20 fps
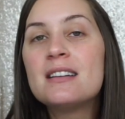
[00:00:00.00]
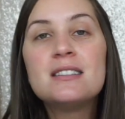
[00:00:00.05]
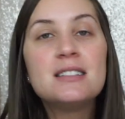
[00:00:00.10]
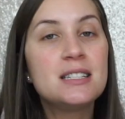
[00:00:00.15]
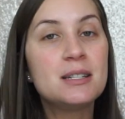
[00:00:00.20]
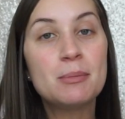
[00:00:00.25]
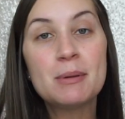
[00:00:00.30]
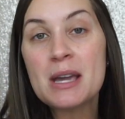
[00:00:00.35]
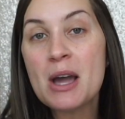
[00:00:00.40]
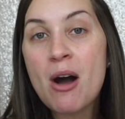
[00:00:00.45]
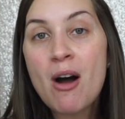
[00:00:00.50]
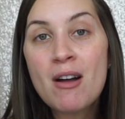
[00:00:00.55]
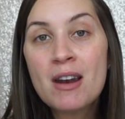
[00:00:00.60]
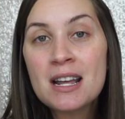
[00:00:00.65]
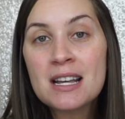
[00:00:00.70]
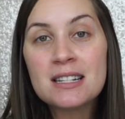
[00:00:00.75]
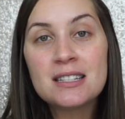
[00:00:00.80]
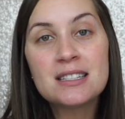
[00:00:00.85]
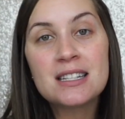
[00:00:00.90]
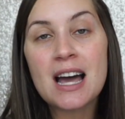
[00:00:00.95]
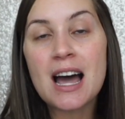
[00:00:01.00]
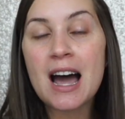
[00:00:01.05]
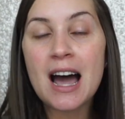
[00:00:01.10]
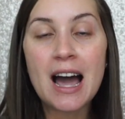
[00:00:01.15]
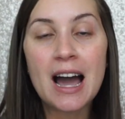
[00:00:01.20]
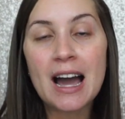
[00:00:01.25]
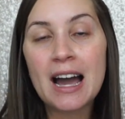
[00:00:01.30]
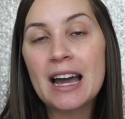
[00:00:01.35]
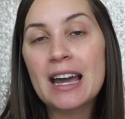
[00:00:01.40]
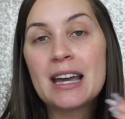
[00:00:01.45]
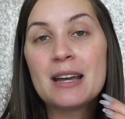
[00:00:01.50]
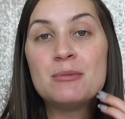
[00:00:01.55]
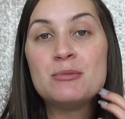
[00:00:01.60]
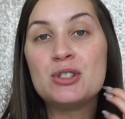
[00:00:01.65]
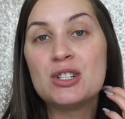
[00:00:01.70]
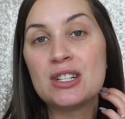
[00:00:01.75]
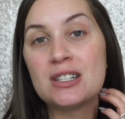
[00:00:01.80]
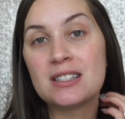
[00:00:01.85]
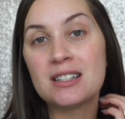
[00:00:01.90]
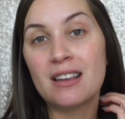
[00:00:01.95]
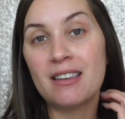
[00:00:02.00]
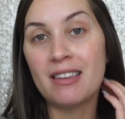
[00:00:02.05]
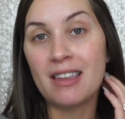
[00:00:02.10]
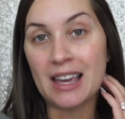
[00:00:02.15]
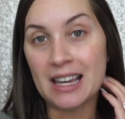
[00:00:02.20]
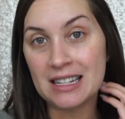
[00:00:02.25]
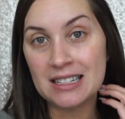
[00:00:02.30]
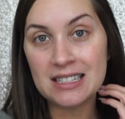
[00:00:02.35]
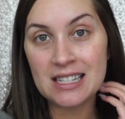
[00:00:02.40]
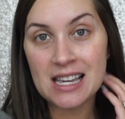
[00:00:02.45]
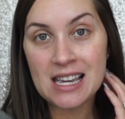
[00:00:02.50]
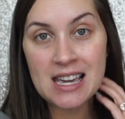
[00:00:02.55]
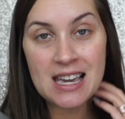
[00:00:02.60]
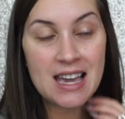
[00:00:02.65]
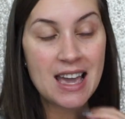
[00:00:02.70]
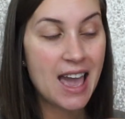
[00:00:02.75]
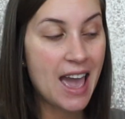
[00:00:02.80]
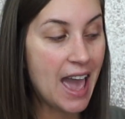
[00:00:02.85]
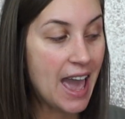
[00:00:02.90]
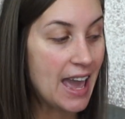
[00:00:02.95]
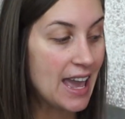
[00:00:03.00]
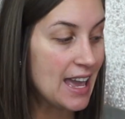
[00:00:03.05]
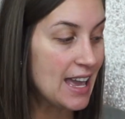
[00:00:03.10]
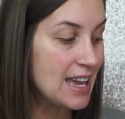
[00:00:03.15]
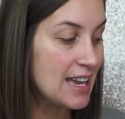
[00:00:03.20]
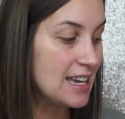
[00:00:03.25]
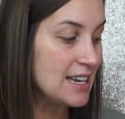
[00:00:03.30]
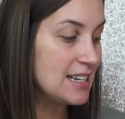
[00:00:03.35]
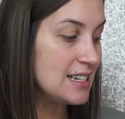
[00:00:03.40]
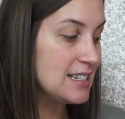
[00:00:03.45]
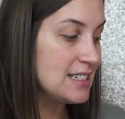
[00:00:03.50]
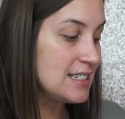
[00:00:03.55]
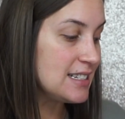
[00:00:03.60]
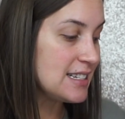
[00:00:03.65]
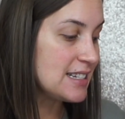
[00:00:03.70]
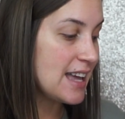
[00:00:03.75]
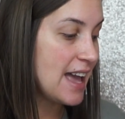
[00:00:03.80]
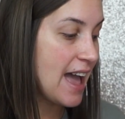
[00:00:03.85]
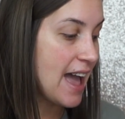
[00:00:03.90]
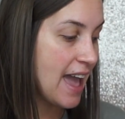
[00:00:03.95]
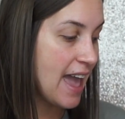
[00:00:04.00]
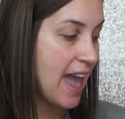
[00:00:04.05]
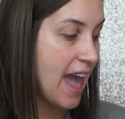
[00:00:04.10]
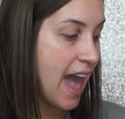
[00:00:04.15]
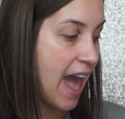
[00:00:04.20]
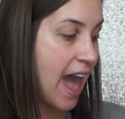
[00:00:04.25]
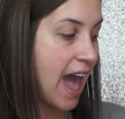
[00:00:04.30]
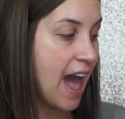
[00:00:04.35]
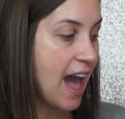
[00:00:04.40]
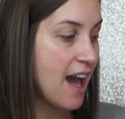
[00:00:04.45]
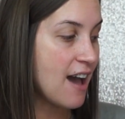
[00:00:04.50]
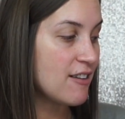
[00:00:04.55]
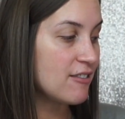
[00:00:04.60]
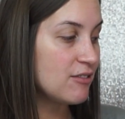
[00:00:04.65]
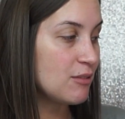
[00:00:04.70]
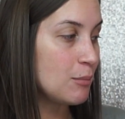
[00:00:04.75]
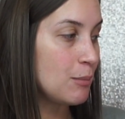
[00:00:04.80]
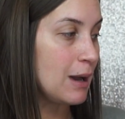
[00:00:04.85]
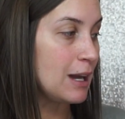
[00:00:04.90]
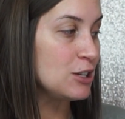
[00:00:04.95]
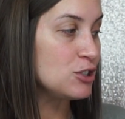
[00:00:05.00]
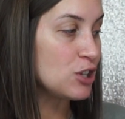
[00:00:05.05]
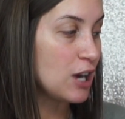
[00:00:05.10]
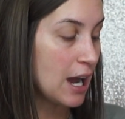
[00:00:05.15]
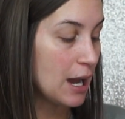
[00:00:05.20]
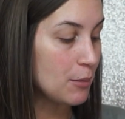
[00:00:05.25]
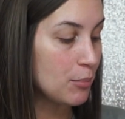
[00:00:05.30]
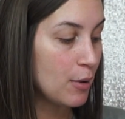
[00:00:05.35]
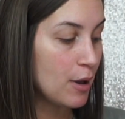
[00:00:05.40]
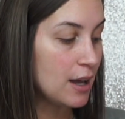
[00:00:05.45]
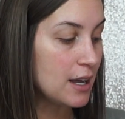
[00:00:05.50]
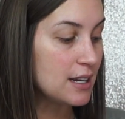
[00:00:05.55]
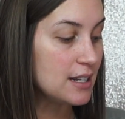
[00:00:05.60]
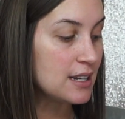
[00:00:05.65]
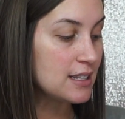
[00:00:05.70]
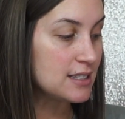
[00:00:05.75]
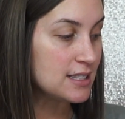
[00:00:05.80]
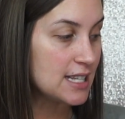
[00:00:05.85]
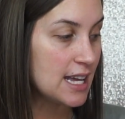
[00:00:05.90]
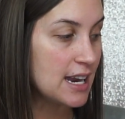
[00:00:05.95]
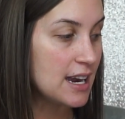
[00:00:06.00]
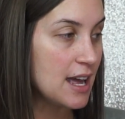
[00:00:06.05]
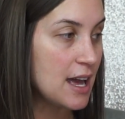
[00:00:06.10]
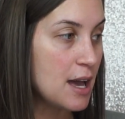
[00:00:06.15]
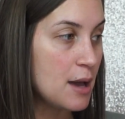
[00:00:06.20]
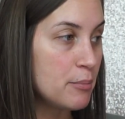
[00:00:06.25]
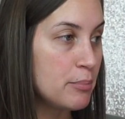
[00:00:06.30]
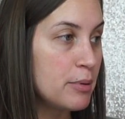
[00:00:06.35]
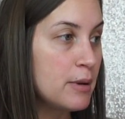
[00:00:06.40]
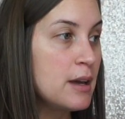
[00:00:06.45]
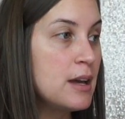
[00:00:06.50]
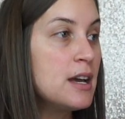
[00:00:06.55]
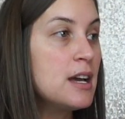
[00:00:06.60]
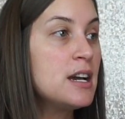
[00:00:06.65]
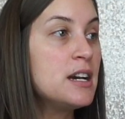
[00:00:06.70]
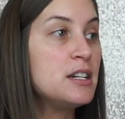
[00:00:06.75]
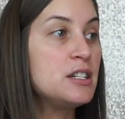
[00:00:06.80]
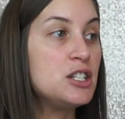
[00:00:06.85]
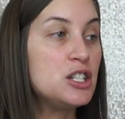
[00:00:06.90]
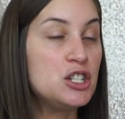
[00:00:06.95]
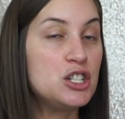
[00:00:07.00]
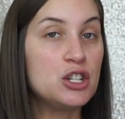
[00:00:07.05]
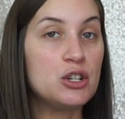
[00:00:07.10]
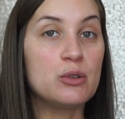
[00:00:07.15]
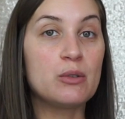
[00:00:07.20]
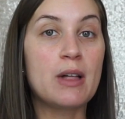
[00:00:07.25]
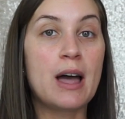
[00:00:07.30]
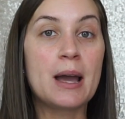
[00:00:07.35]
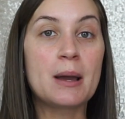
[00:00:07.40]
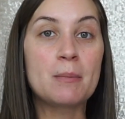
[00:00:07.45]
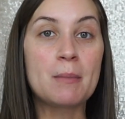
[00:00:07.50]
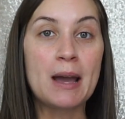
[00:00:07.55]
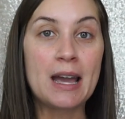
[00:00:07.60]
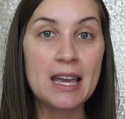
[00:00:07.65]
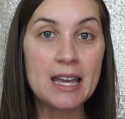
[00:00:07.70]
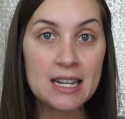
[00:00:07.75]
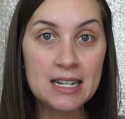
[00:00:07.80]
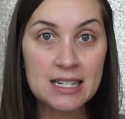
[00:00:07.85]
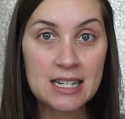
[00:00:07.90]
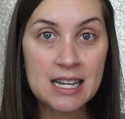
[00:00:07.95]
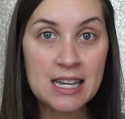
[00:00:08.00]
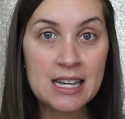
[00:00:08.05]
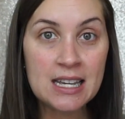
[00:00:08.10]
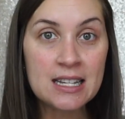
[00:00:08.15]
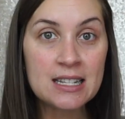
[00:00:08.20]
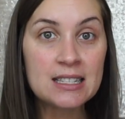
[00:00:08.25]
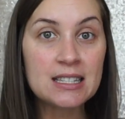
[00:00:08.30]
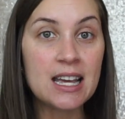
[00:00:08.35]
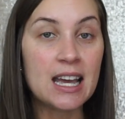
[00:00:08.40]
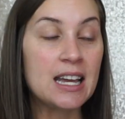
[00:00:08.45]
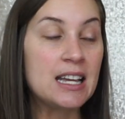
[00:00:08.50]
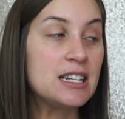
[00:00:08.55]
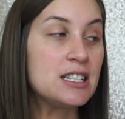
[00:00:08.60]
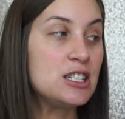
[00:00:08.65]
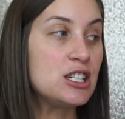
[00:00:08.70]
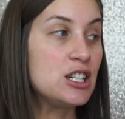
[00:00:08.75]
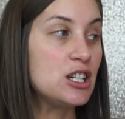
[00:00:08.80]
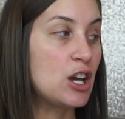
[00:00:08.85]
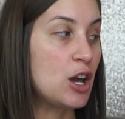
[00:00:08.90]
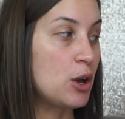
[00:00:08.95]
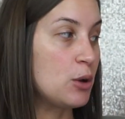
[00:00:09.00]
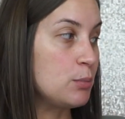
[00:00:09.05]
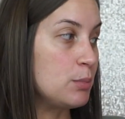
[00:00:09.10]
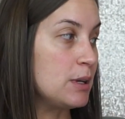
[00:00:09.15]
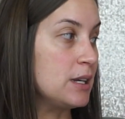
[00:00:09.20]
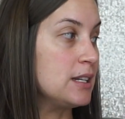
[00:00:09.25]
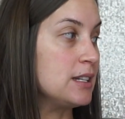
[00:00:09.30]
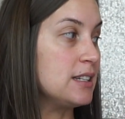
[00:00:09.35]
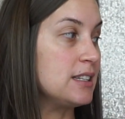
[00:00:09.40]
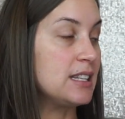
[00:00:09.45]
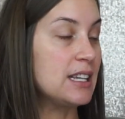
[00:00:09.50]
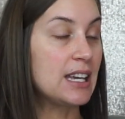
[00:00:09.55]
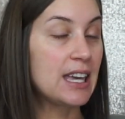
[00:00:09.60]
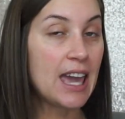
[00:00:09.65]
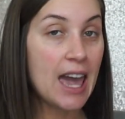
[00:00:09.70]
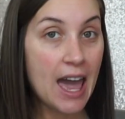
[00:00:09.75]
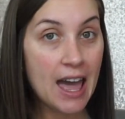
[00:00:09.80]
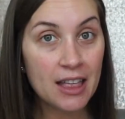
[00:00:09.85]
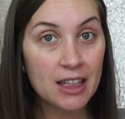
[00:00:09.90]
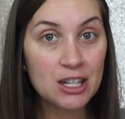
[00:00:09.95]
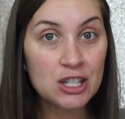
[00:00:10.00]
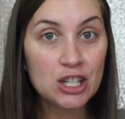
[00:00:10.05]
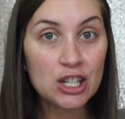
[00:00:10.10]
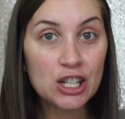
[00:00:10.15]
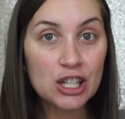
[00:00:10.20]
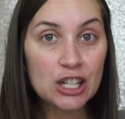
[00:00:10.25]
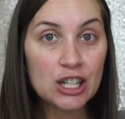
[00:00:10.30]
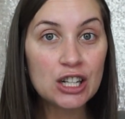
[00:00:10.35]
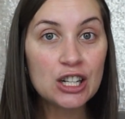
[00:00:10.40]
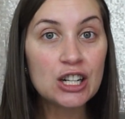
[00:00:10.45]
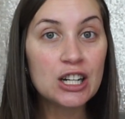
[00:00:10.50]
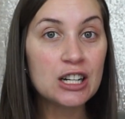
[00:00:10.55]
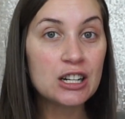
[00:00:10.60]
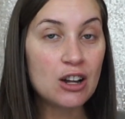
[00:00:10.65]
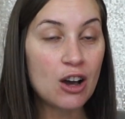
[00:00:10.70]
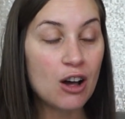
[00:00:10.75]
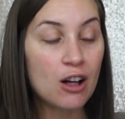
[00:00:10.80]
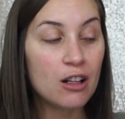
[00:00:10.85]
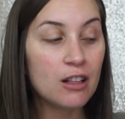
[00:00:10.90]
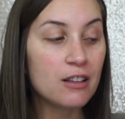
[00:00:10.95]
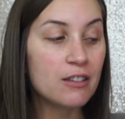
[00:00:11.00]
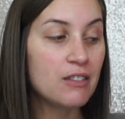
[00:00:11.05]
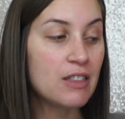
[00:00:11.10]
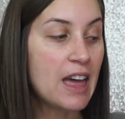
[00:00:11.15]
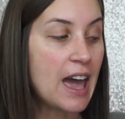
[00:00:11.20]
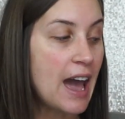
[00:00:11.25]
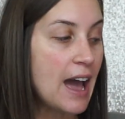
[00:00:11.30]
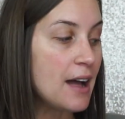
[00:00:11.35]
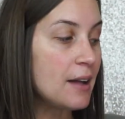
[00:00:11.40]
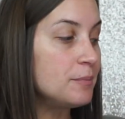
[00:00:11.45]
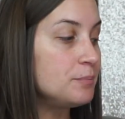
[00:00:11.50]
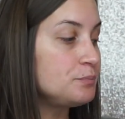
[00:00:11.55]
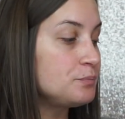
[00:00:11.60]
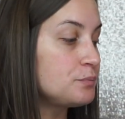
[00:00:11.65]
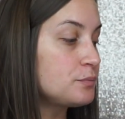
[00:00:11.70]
to be honest, I am just lazy and I have my tripod set up to do like my endings and to open the calendar and all of that.